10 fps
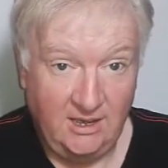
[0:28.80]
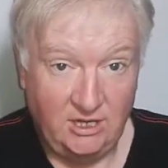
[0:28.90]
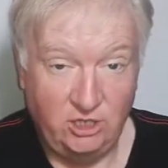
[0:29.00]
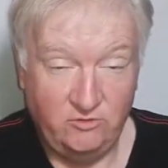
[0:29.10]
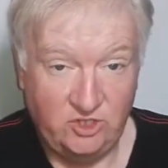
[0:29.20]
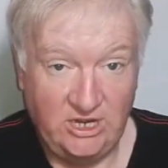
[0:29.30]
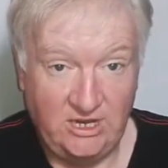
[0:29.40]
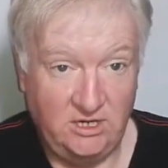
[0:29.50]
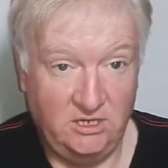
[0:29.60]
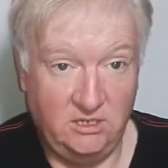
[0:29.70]
and you've
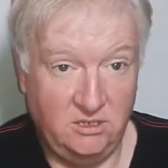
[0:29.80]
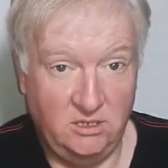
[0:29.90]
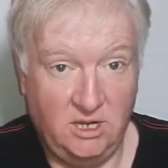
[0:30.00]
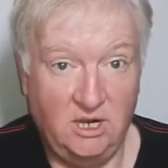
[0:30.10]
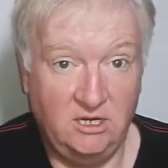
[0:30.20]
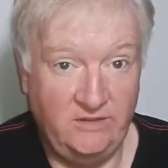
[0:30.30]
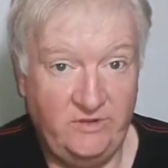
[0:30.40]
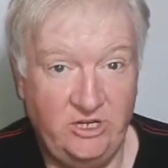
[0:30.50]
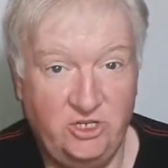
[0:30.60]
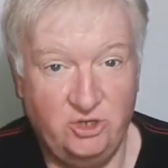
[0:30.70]
said, I'll give
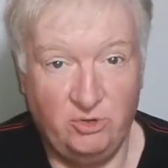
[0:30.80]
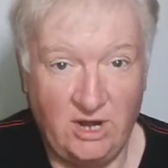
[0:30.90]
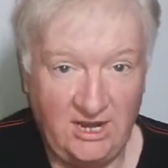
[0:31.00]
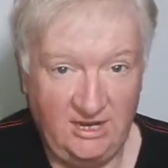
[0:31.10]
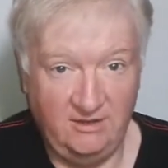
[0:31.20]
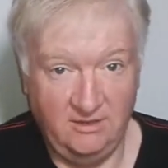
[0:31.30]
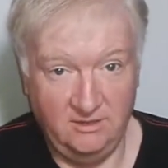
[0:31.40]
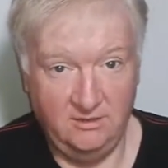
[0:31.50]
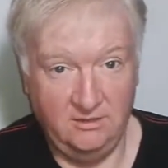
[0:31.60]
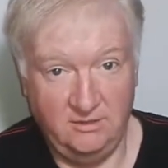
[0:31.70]
it a try
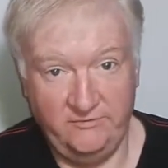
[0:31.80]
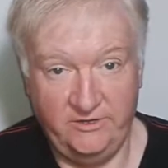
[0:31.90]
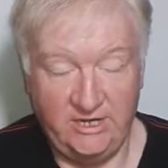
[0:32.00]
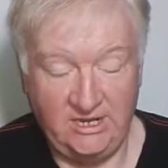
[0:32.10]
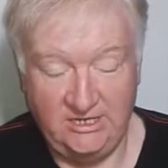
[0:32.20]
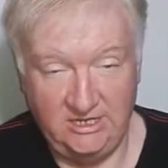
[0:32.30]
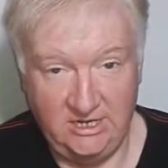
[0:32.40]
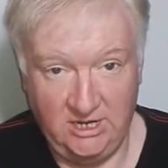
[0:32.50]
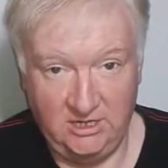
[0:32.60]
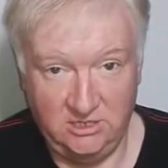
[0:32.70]
for 90
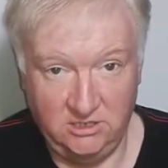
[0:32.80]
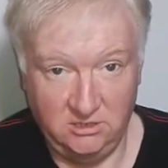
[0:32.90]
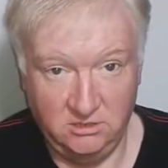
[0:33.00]
days.